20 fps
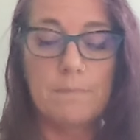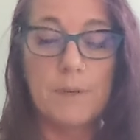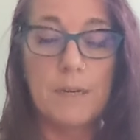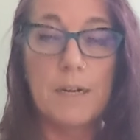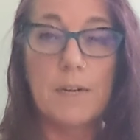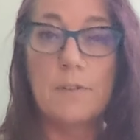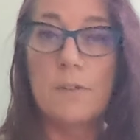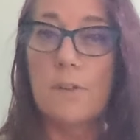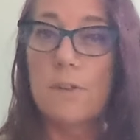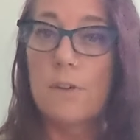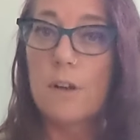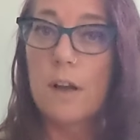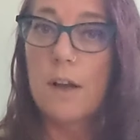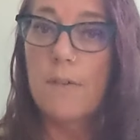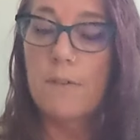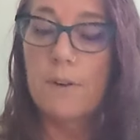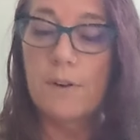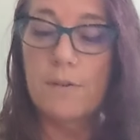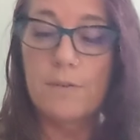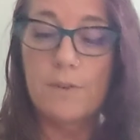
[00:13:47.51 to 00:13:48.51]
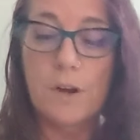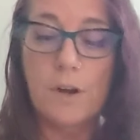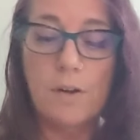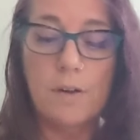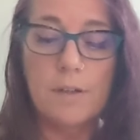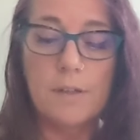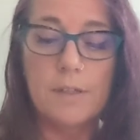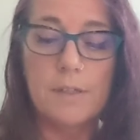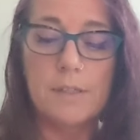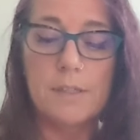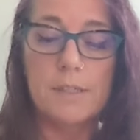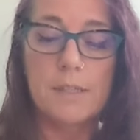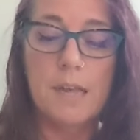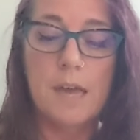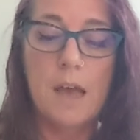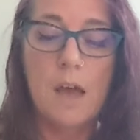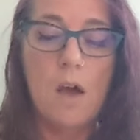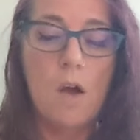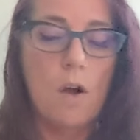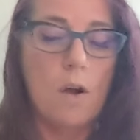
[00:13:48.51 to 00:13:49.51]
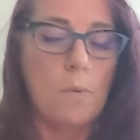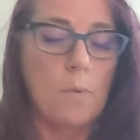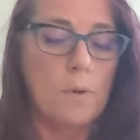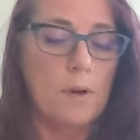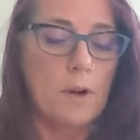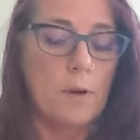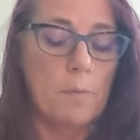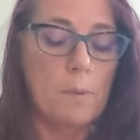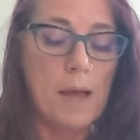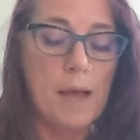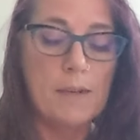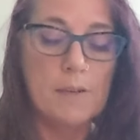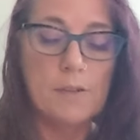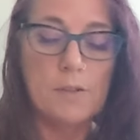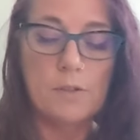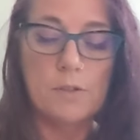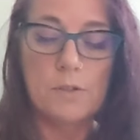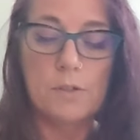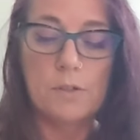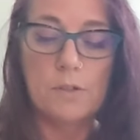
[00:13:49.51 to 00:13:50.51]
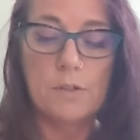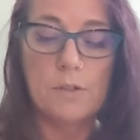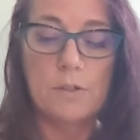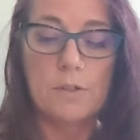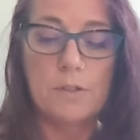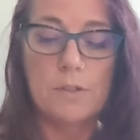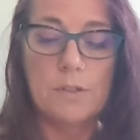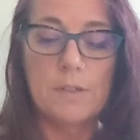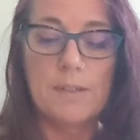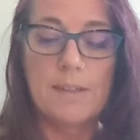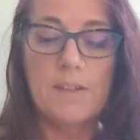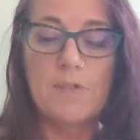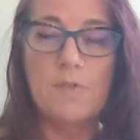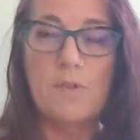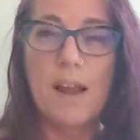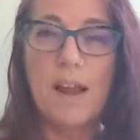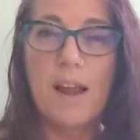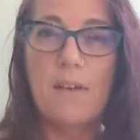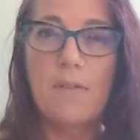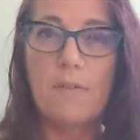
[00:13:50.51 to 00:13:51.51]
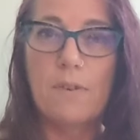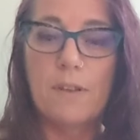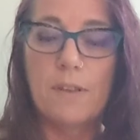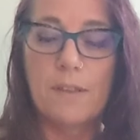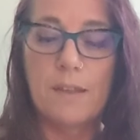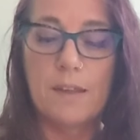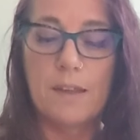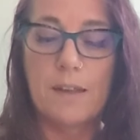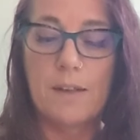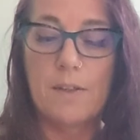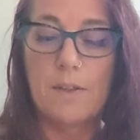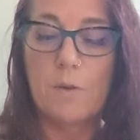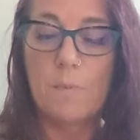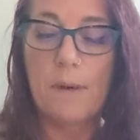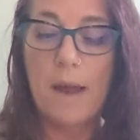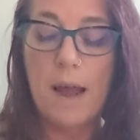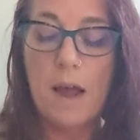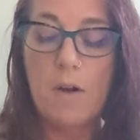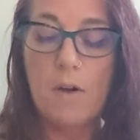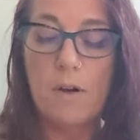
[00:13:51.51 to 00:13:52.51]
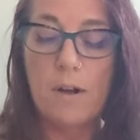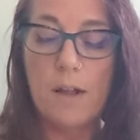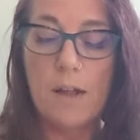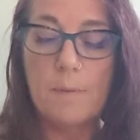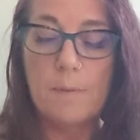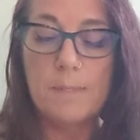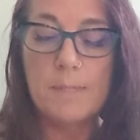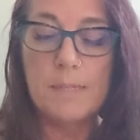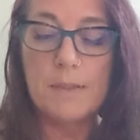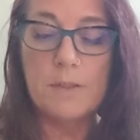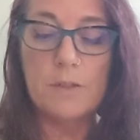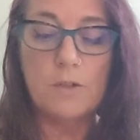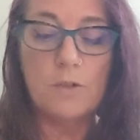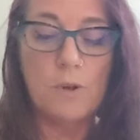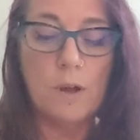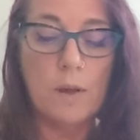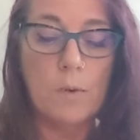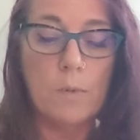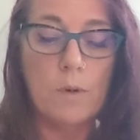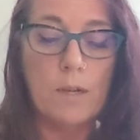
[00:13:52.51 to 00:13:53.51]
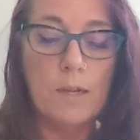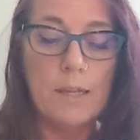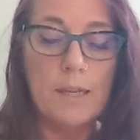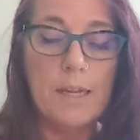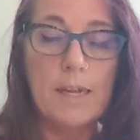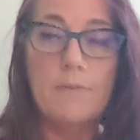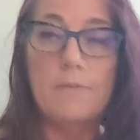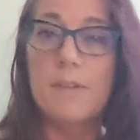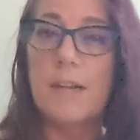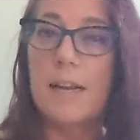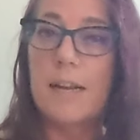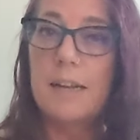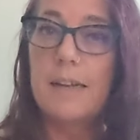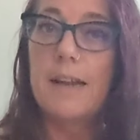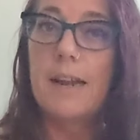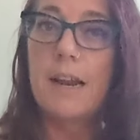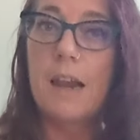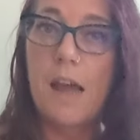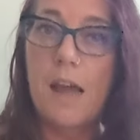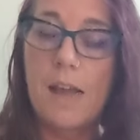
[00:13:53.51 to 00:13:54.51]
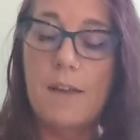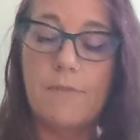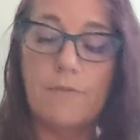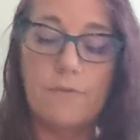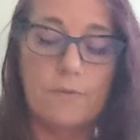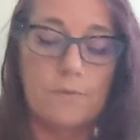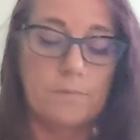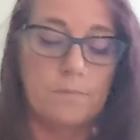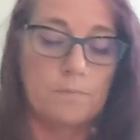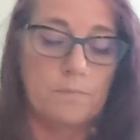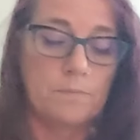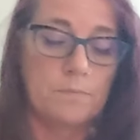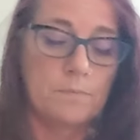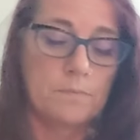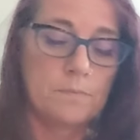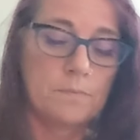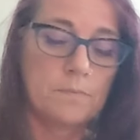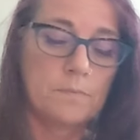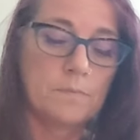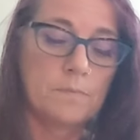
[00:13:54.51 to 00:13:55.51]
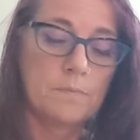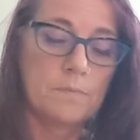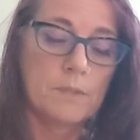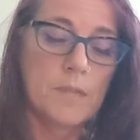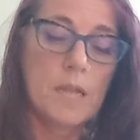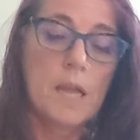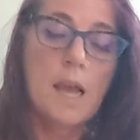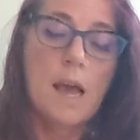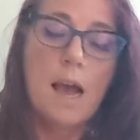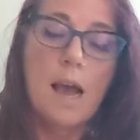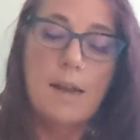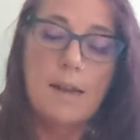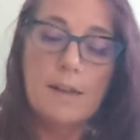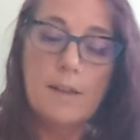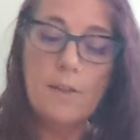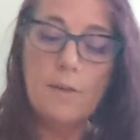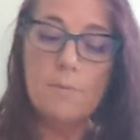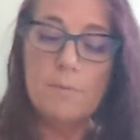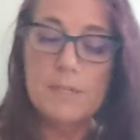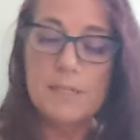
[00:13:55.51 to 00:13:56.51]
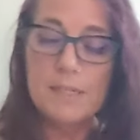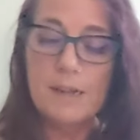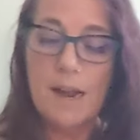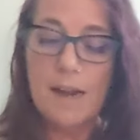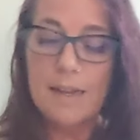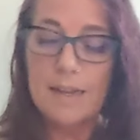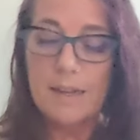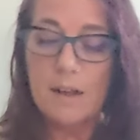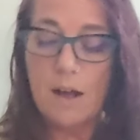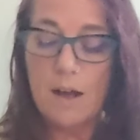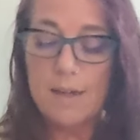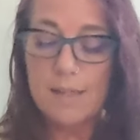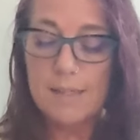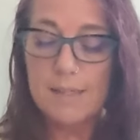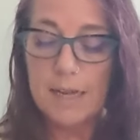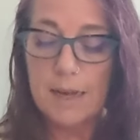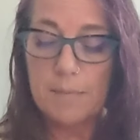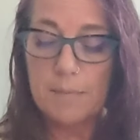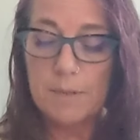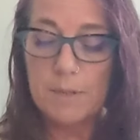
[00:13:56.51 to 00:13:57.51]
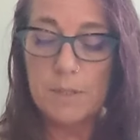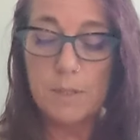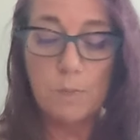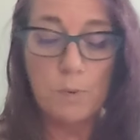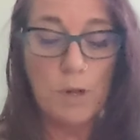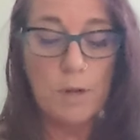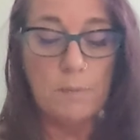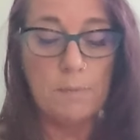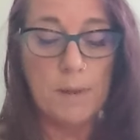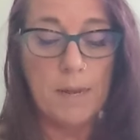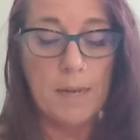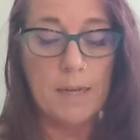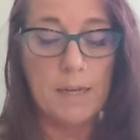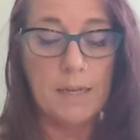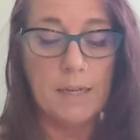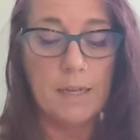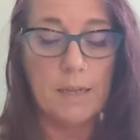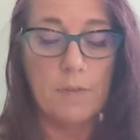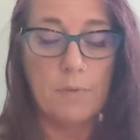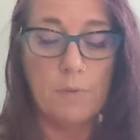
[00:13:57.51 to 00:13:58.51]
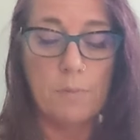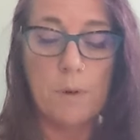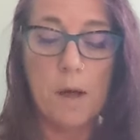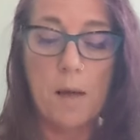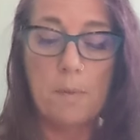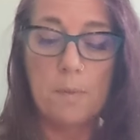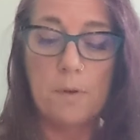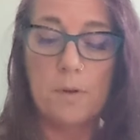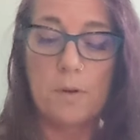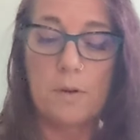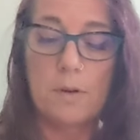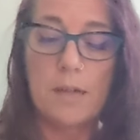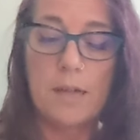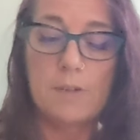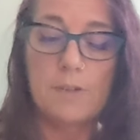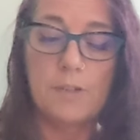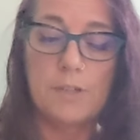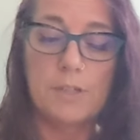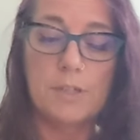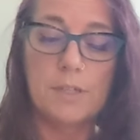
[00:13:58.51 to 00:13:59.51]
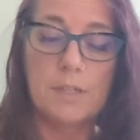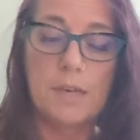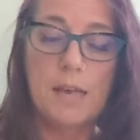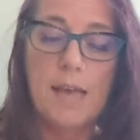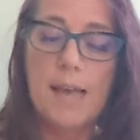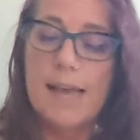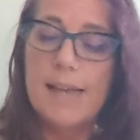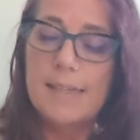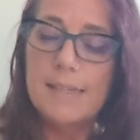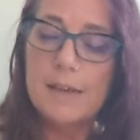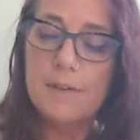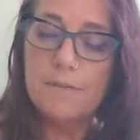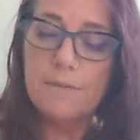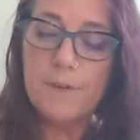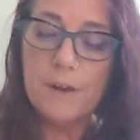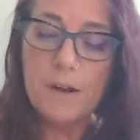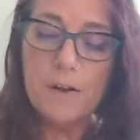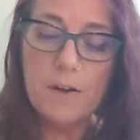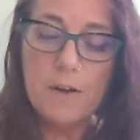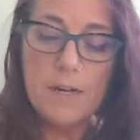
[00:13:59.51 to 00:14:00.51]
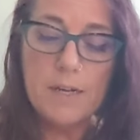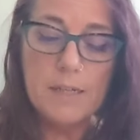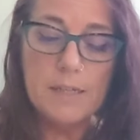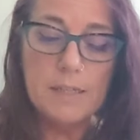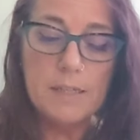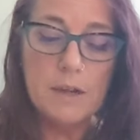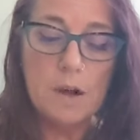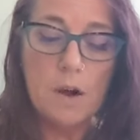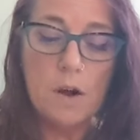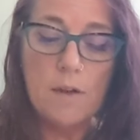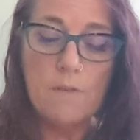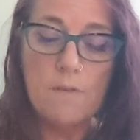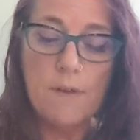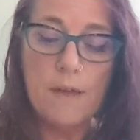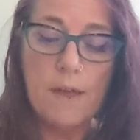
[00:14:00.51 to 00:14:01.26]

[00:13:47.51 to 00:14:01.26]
but under the cover of darkness, or when our backs are turned, they do everything in their power to upset the tranquility of day-to-day life. Another misguided concept, spread mainly through popular legend, is that fairies are a